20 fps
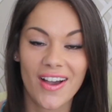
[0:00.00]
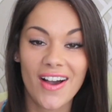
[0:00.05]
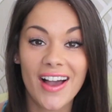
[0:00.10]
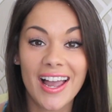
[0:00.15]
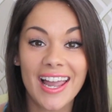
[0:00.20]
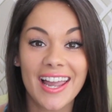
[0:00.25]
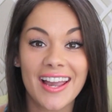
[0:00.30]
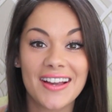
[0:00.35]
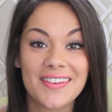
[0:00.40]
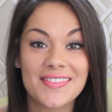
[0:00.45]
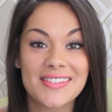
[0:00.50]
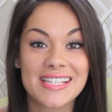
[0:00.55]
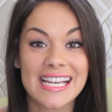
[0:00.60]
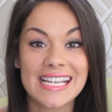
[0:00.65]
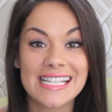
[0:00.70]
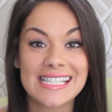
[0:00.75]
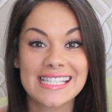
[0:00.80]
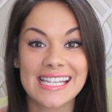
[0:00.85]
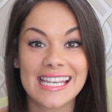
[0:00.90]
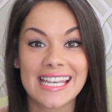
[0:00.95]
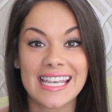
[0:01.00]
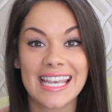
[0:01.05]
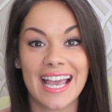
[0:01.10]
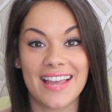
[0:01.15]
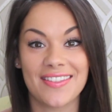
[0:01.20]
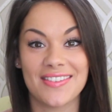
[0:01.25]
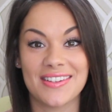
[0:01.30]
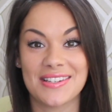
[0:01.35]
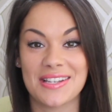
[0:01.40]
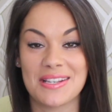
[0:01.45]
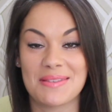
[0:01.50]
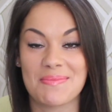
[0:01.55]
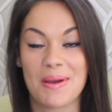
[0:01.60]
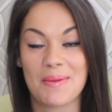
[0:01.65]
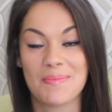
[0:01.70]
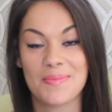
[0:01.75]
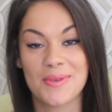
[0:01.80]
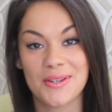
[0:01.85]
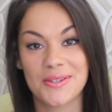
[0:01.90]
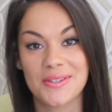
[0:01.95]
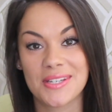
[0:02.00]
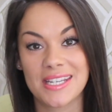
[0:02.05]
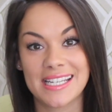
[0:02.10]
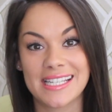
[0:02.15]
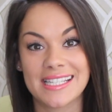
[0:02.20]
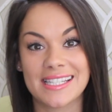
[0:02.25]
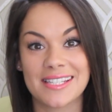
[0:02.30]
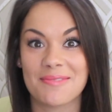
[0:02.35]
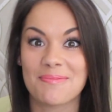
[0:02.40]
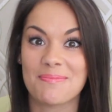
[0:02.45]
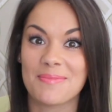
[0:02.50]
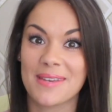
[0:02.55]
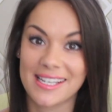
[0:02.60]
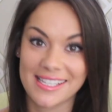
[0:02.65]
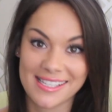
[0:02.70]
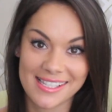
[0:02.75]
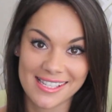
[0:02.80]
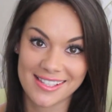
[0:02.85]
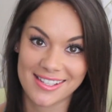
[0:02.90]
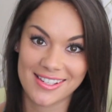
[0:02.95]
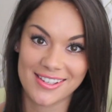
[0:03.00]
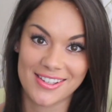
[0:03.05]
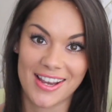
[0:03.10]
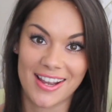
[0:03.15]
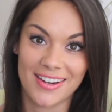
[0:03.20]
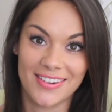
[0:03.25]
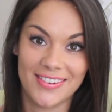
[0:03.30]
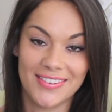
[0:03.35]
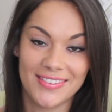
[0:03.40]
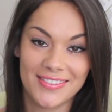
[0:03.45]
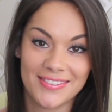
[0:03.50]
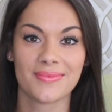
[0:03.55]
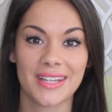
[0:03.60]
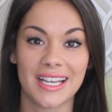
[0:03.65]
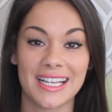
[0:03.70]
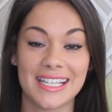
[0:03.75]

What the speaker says: Hi, I'm Daisie, and this is my Beauty's Big Sister channel.